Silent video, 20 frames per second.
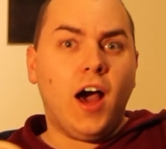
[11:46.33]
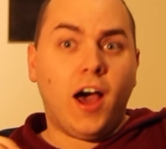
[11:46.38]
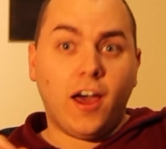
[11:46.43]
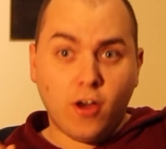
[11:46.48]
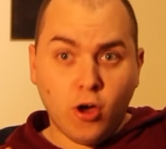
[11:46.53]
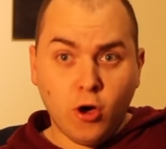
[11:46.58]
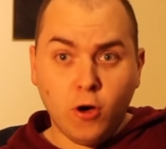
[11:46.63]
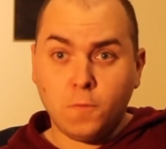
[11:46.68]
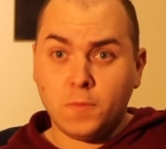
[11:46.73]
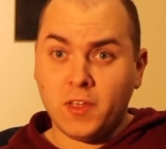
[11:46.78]
I
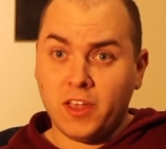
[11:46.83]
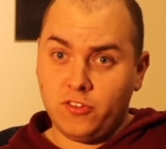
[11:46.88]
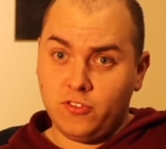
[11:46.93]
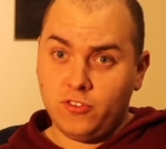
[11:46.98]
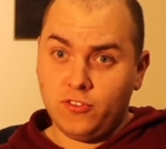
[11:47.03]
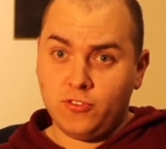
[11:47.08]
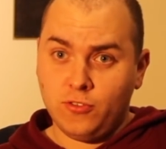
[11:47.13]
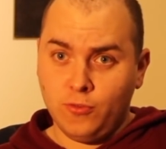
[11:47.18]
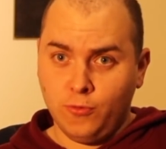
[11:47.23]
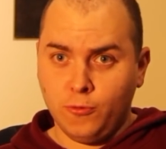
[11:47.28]
hope that's
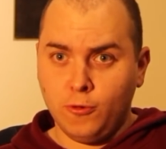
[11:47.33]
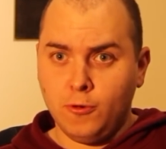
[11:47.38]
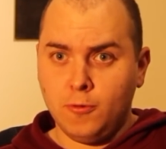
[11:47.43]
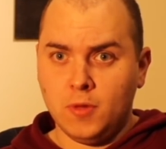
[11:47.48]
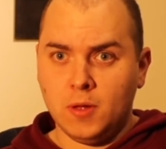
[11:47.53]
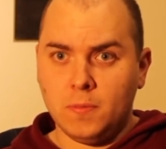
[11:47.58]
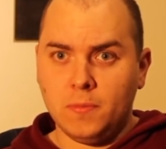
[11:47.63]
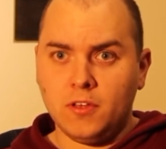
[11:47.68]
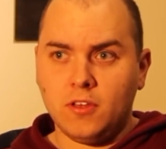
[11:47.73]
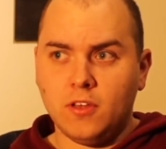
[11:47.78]
just a
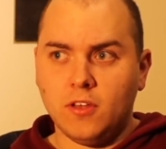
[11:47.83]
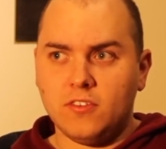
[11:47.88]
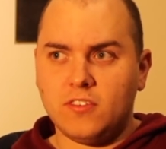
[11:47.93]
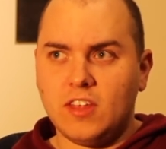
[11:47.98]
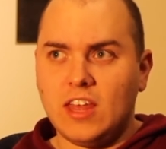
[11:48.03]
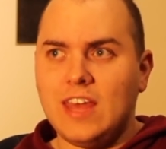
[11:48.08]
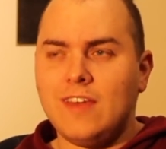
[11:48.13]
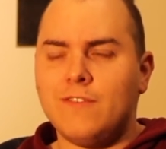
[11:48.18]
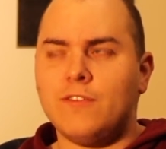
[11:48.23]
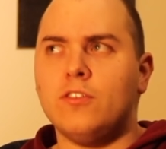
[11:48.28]
rumour, because
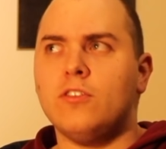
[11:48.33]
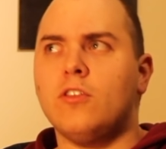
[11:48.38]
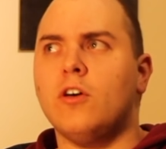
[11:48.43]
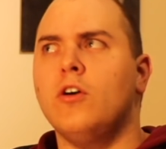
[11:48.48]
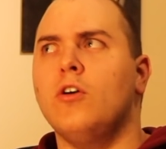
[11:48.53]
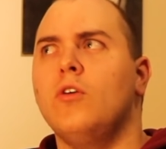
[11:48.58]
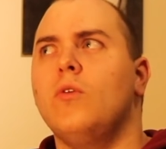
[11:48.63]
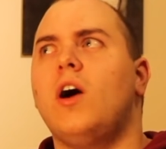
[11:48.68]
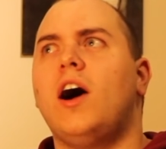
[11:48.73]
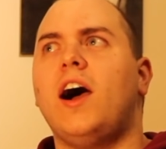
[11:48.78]
even
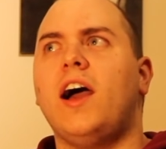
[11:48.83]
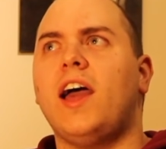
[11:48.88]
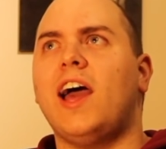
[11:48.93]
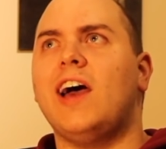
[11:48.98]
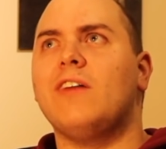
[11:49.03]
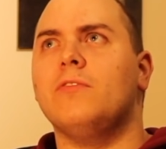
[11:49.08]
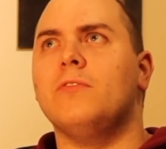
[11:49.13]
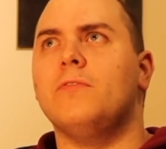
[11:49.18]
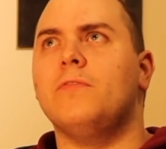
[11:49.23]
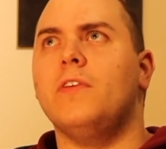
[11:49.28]
though I
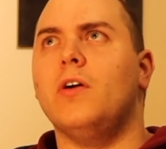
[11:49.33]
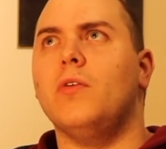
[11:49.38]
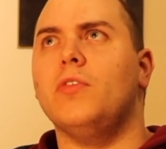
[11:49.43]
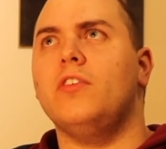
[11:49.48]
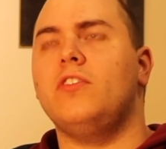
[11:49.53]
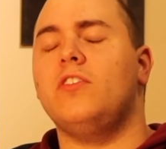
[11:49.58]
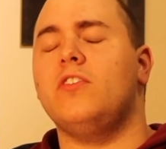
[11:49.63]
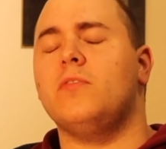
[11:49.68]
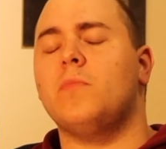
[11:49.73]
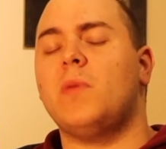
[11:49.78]
haven't felt
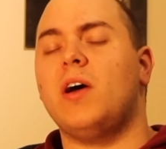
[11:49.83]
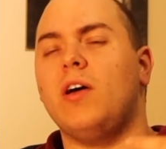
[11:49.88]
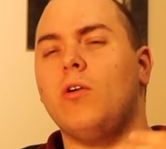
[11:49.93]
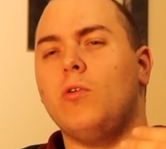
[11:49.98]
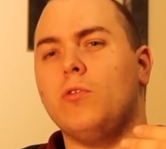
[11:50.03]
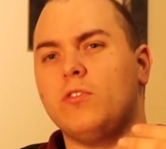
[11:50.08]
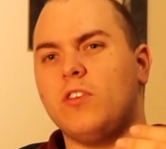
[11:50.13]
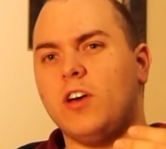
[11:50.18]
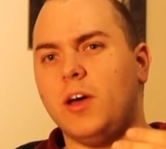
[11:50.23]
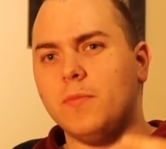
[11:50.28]
this is my
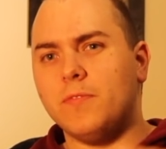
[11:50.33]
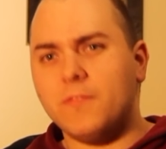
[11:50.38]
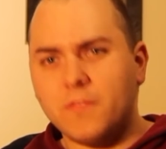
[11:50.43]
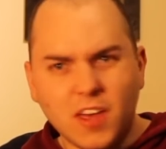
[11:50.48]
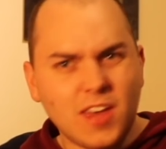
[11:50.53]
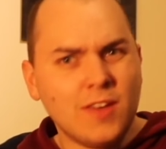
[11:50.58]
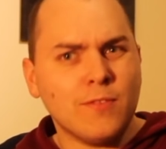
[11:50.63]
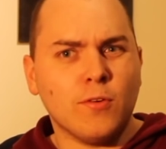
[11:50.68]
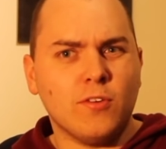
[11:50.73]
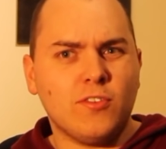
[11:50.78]
all-time
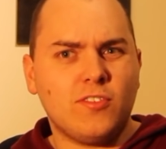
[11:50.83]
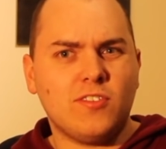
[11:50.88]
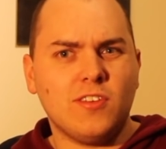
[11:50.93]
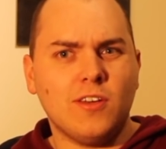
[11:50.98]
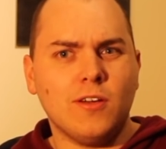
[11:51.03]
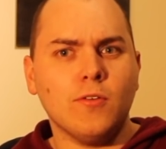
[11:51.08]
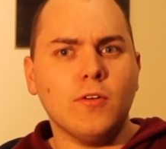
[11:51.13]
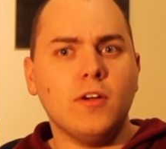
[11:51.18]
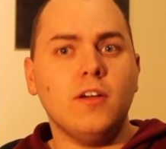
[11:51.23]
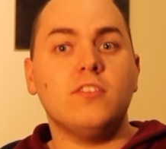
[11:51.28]
favourite
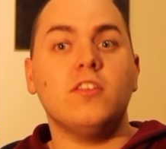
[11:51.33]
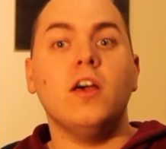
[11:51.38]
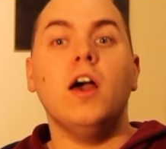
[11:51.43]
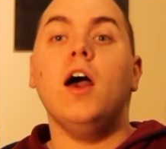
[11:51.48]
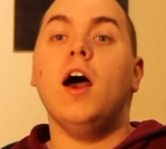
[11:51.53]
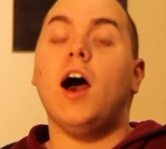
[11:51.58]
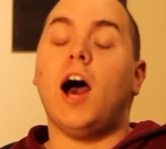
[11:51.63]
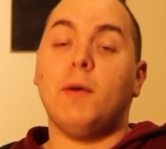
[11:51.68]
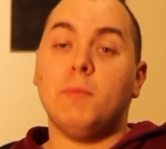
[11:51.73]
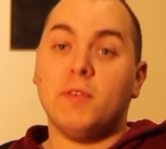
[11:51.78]
series,
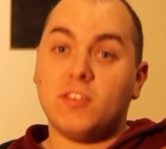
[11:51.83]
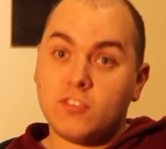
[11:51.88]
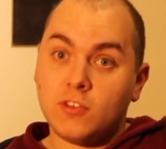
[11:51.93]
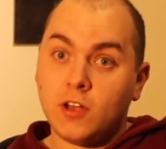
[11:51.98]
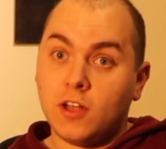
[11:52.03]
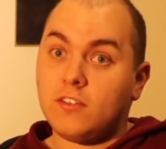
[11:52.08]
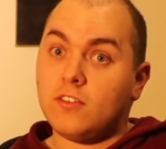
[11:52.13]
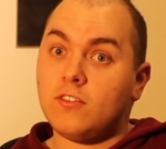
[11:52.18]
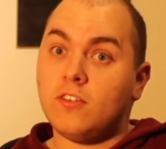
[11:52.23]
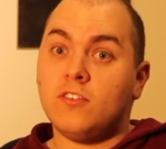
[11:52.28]
I'm
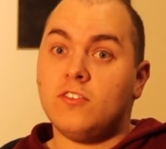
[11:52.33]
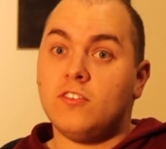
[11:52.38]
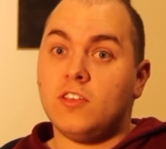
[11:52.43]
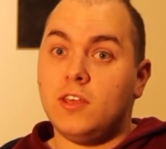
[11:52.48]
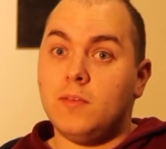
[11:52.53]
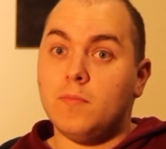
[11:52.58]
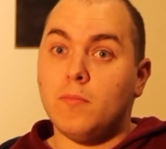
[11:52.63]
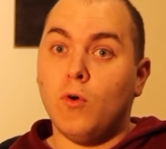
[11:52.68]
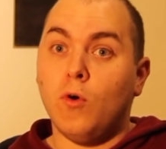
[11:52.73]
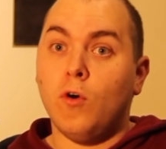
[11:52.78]
excited to
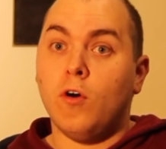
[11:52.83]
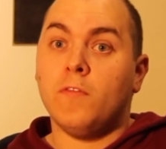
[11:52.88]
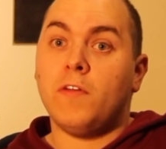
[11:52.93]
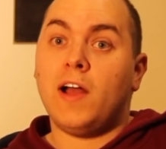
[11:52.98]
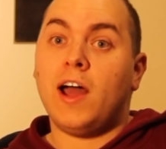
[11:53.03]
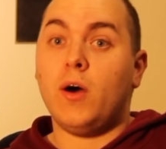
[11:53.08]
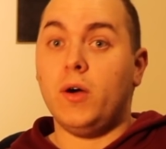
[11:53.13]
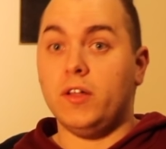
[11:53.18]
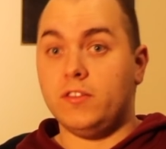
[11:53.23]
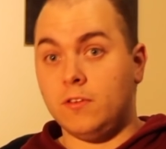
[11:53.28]
see more of
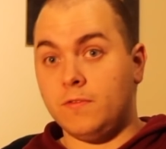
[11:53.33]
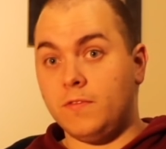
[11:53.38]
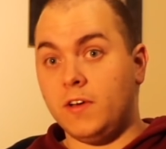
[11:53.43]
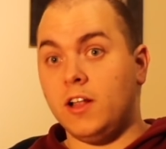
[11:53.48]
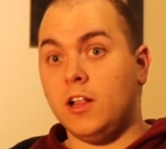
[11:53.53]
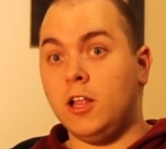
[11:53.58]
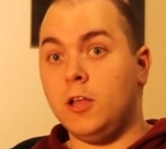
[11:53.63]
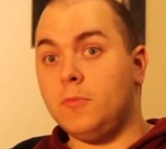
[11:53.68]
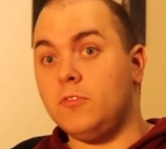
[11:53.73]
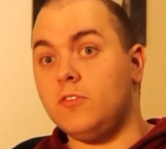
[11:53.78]
how it
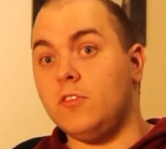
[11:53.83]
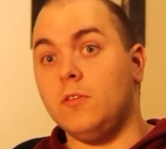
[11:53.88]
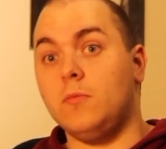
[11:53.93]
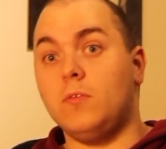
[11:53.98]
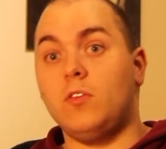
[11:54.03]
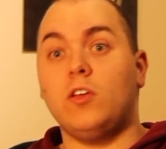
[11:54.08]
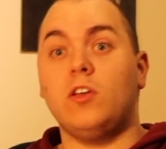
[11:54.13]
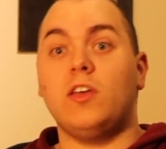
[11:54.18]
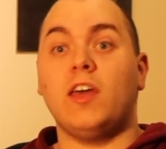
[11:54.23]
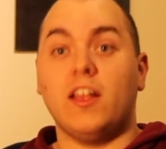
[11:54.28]
develops
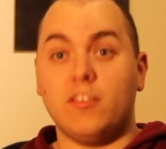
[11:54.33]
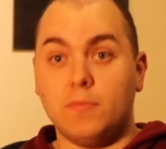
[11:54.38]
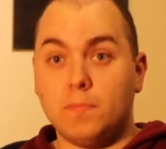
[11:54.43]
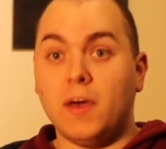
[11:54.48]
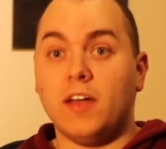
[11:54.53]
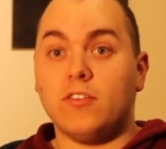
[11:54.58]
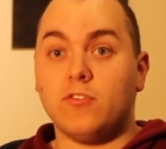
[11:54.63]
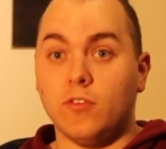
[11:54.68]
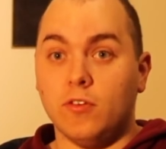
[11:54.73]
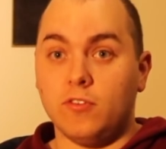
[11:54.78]
and gets
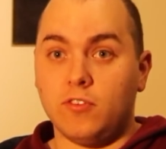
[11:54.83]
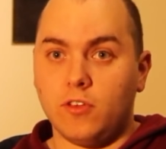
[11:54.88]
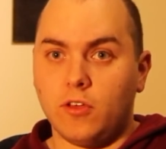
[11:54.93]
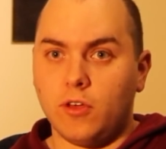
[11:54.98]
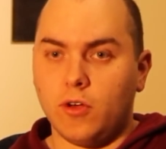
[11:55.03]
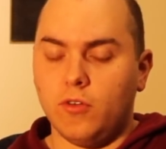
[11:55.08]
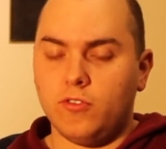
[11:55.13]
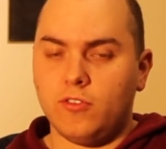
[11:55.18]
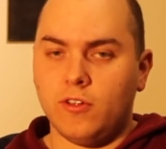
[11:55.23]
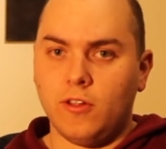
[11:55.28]
better as it
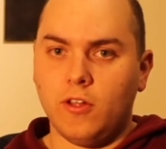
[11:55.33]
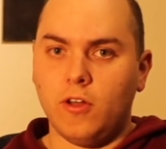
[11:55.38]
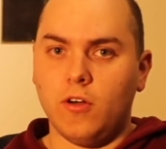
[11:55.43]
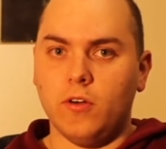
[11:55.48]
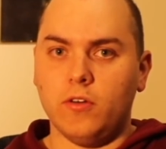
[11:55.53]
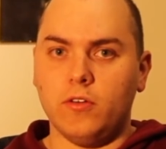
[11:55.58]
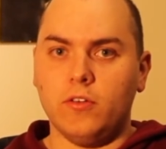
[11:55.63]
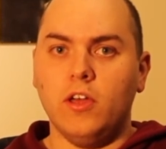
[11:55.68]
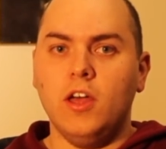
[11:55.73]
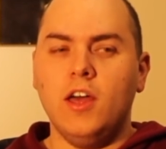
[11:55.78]
goes
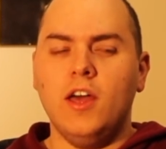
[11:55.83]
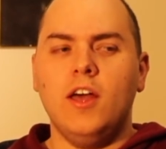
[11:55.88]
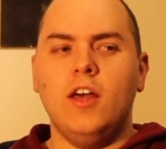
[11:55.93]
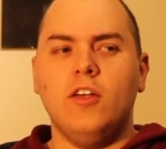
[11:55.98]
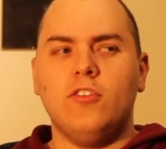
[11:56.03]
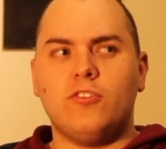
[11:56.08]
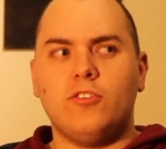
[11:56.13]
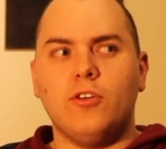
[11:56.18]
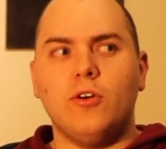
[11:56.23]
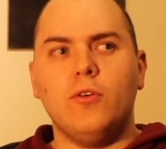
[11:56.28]
along.
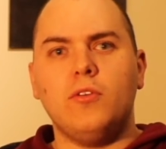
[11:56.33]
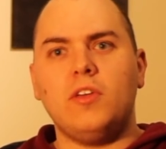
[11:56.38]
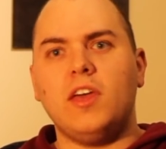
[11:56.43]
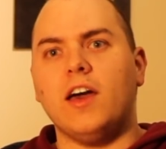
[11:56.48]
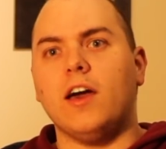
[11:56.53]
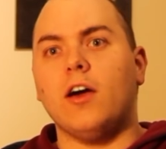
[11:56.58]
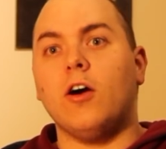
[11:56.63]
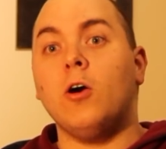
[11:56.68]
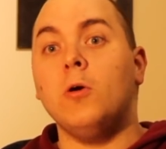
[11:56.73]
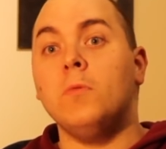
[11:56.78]
So
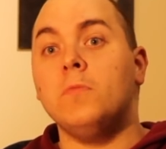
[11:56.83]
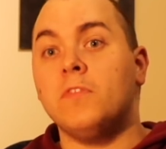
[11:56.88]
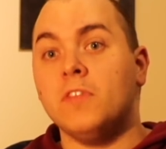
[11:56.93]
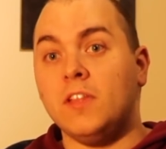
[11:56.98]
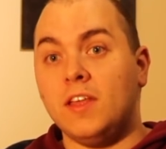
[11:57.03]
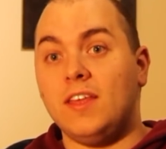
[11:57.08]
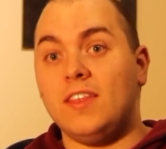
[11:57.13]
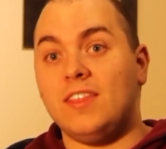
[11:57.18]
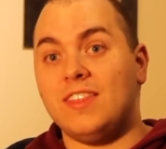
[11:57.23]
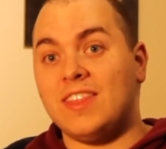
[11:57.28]
yeah,
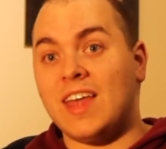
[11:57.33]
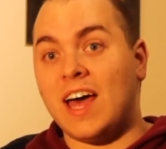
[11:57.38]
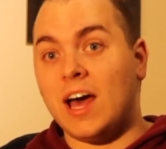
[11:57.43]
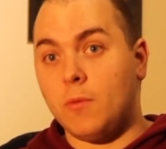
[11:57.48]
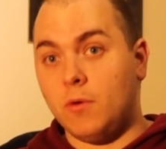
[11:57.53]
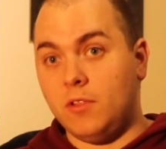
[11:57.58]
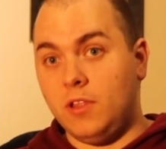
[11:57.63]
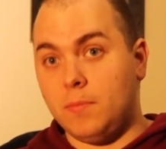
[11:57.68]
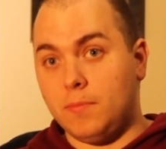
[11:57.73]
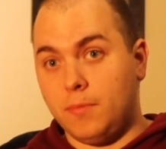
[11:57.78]
hopefully
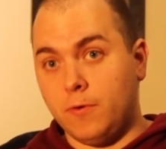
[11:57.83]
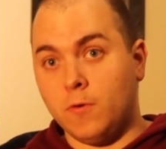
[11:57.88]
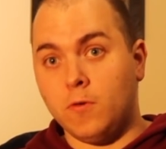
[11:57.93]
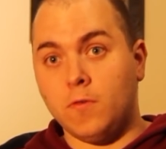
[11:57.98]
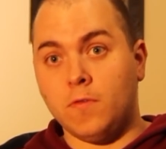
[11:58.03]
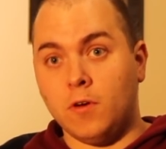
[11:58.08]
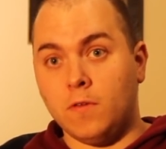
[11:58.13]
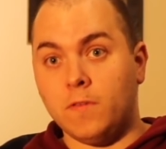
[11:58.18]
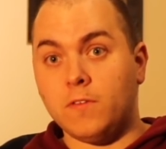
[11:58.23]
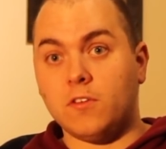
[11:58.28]
that will
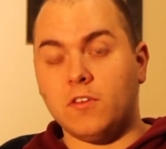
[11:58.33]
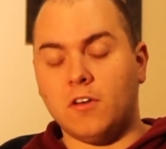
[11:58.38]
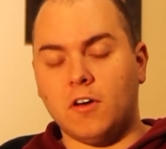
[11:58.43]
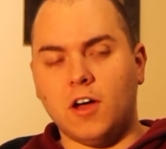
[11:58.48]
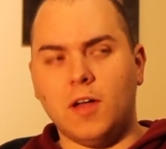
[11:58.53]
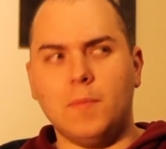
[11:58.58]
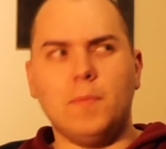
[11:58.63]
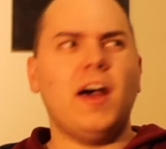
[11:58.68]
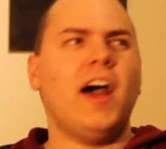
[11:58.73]
improve over time.